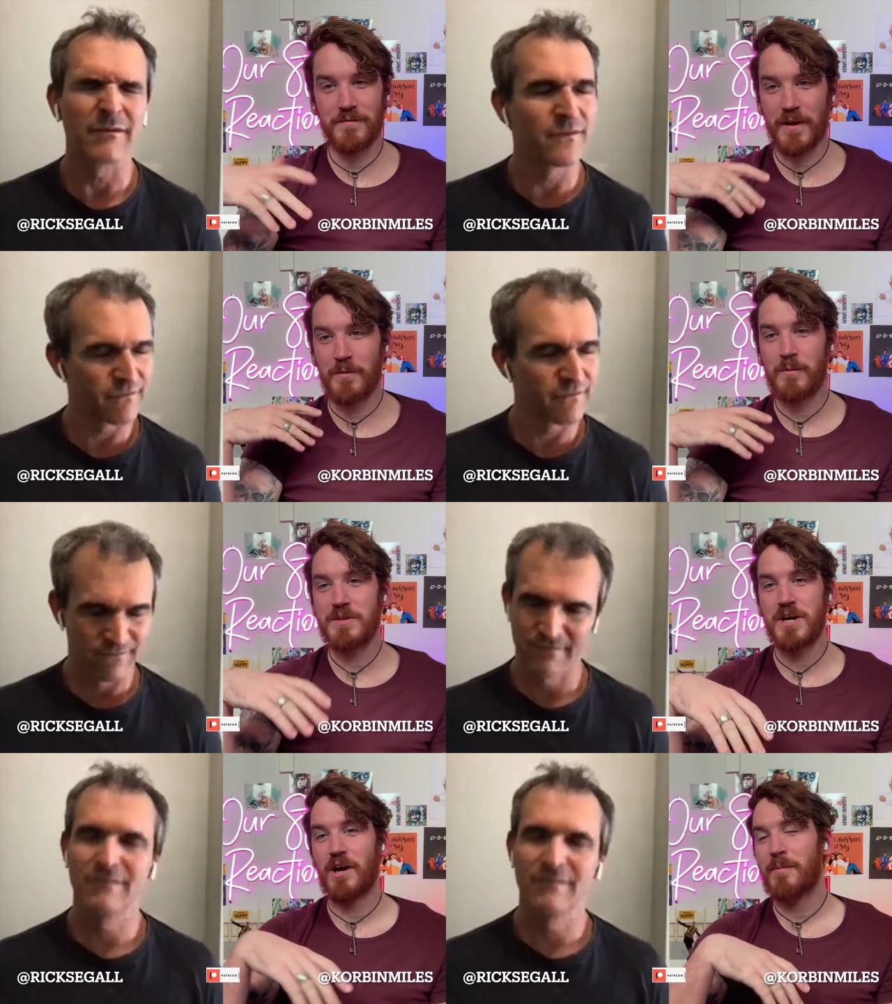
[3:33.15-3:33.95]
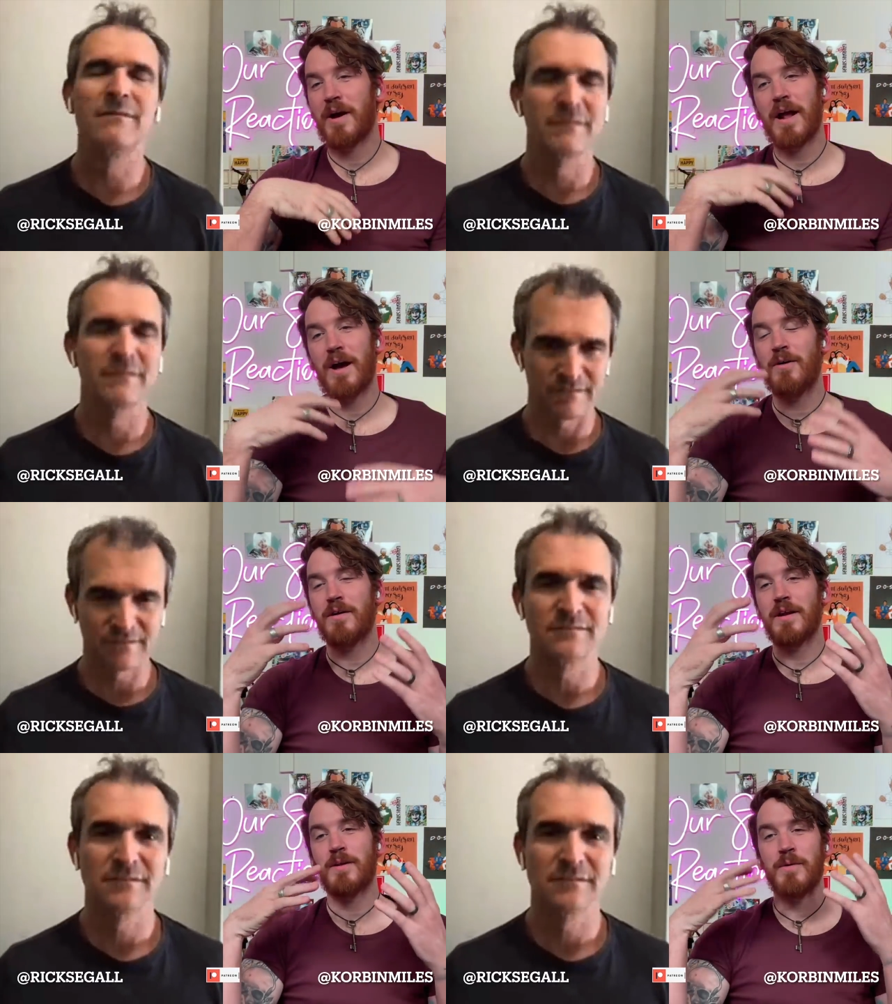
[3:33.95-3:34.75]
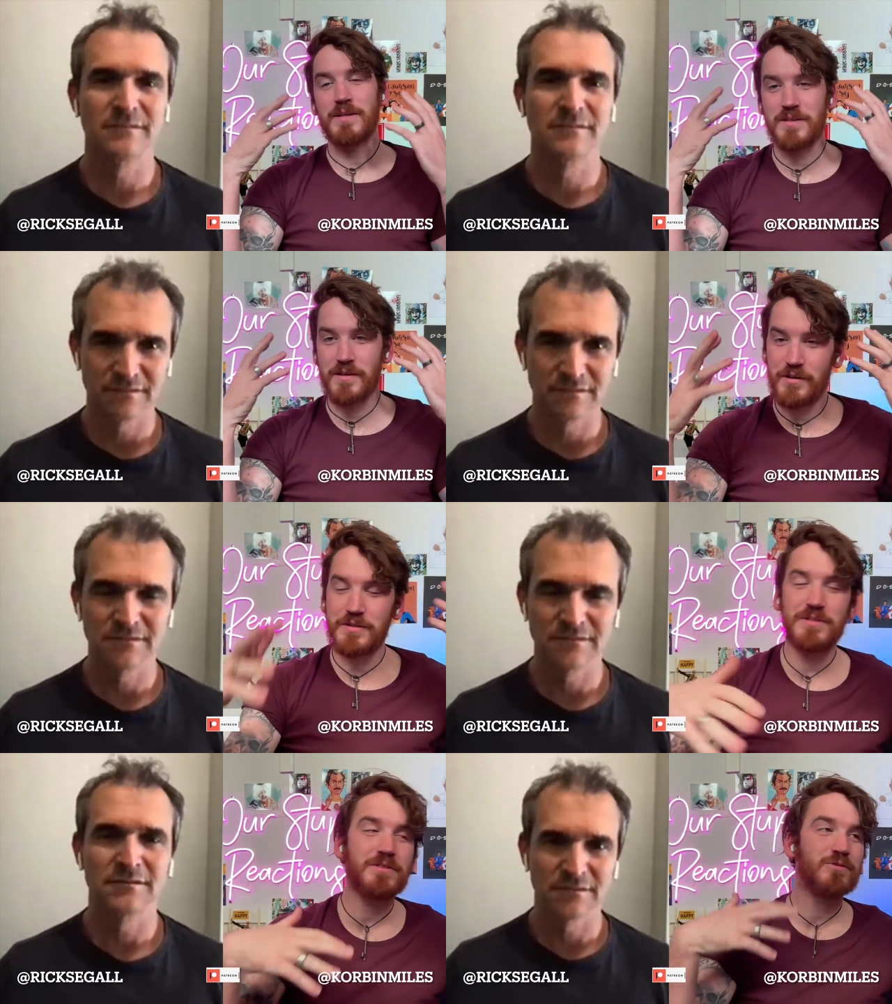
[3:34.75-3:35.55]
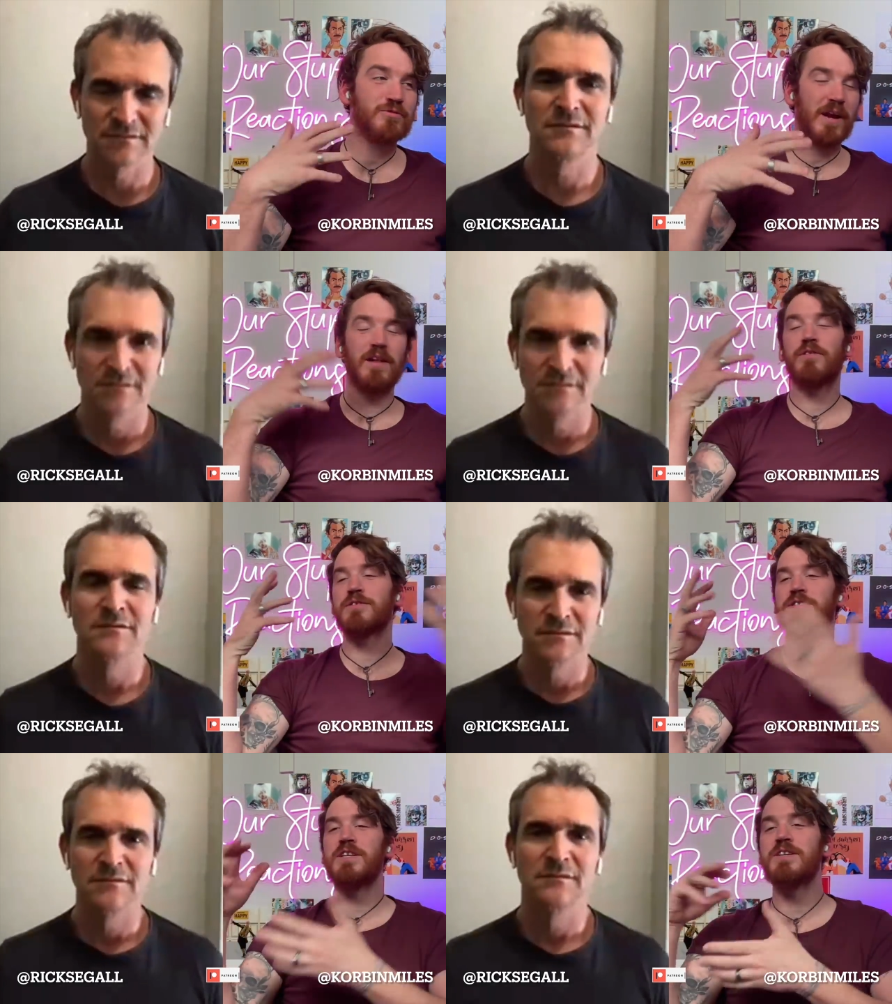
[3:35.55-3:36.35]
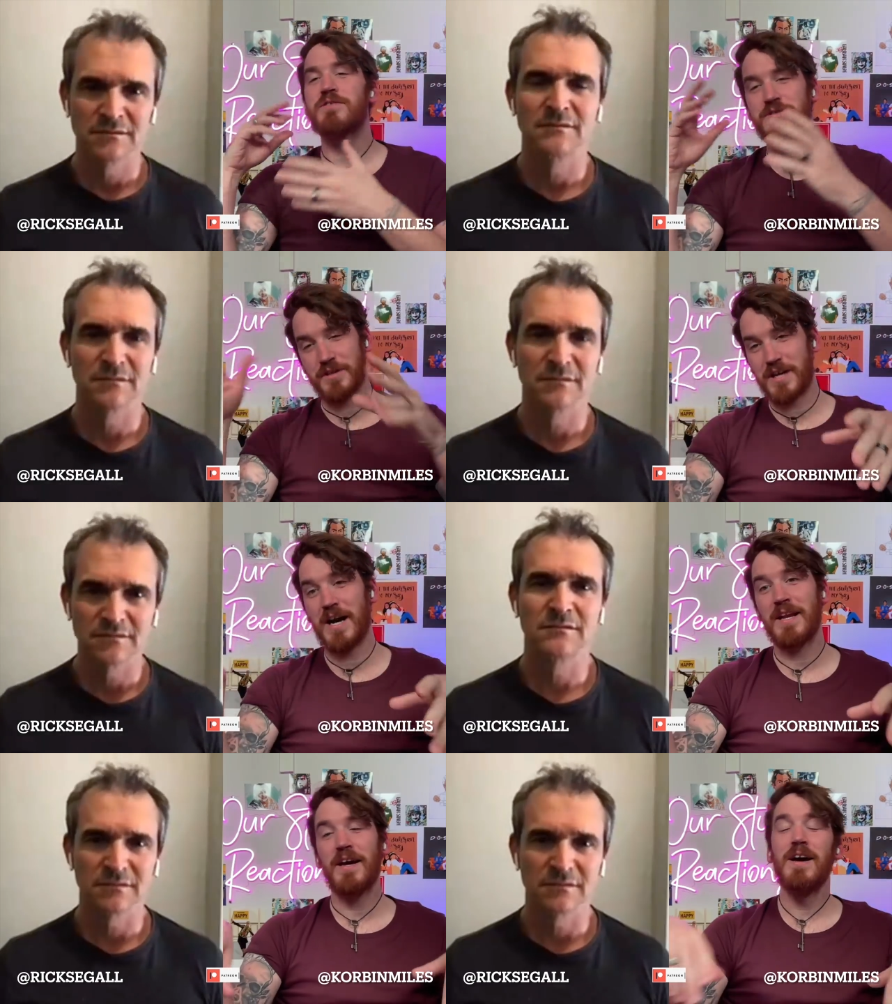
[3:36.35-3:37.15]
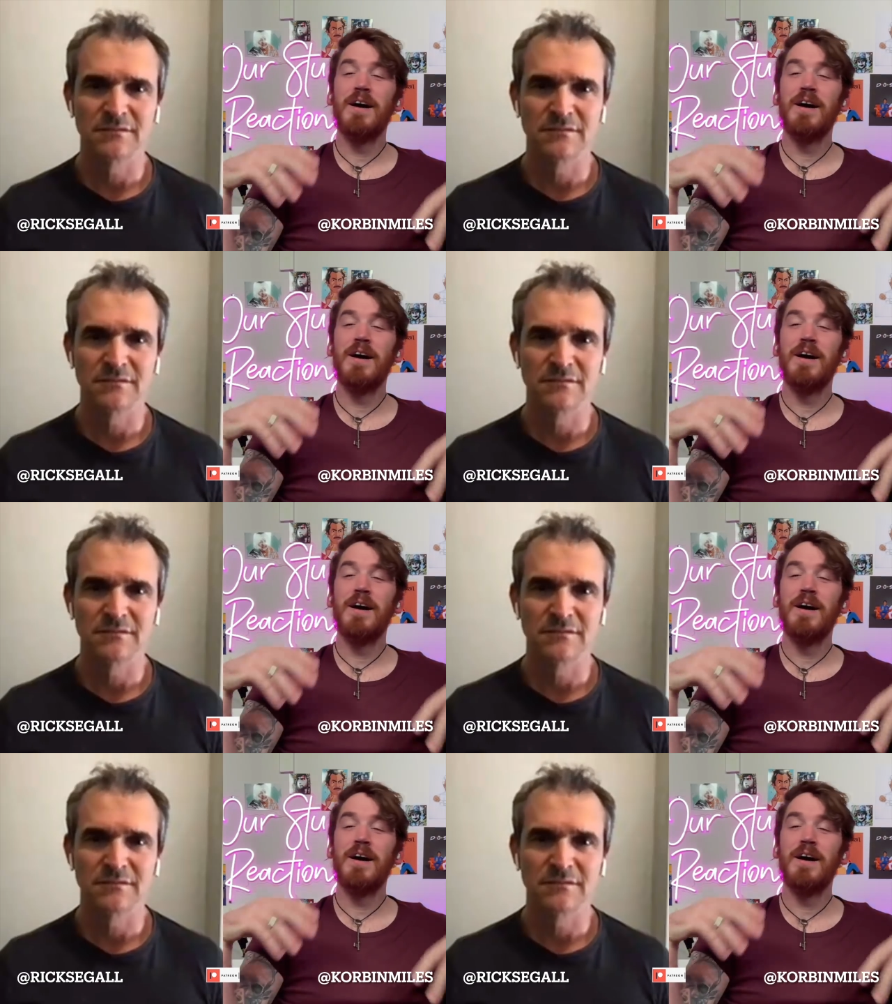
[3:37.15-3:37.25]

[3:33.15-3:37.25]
Speaker 1: of like when we talk about how like when good trailers and teasers are cut.